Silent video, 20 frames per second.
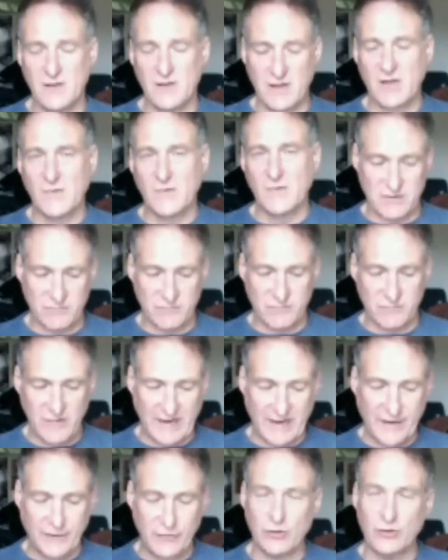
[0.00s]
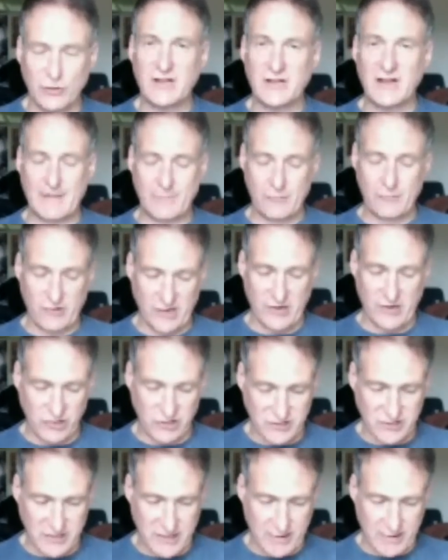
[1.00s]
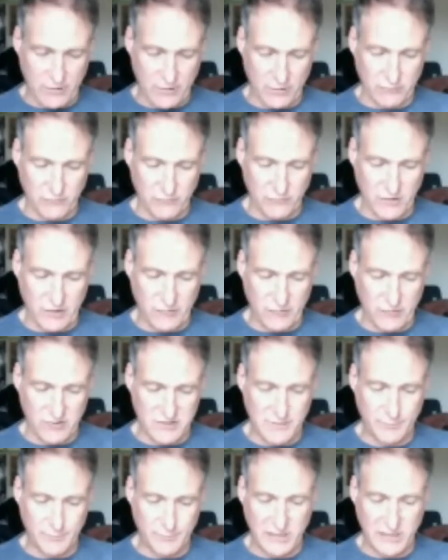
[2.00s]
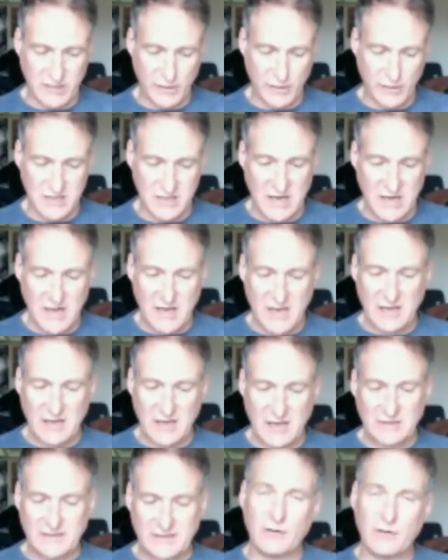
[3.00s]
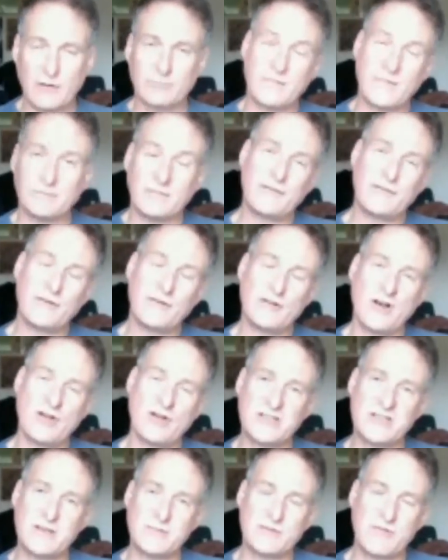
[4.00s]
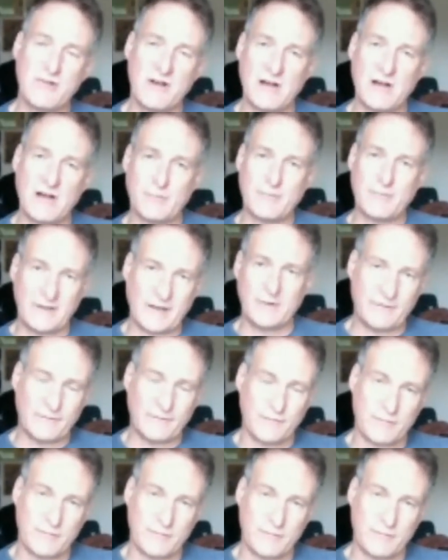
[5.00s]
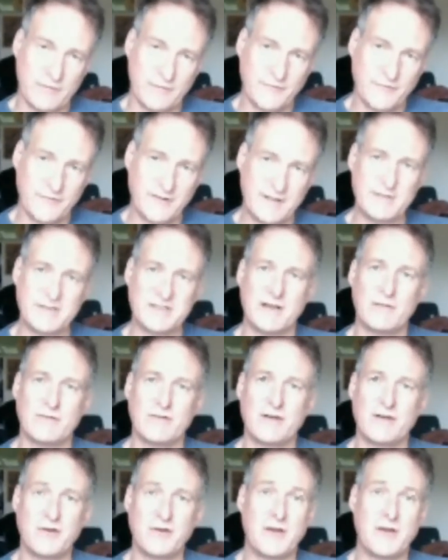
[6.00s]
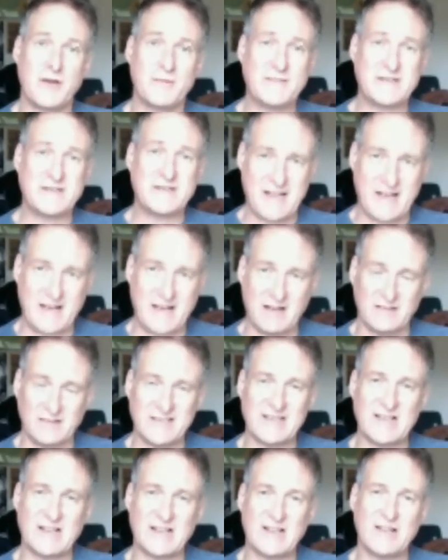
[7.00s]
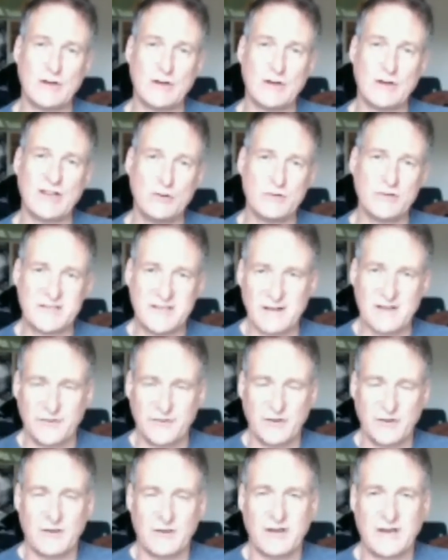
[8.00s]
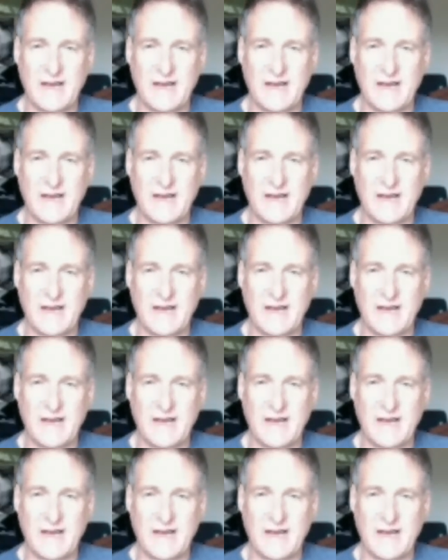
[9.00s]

yeah, some really good collaborations going on right across the piece. Now, if you're not a subscriber with Link4Growth, let me tell you, you're missing out. There's a load of stuff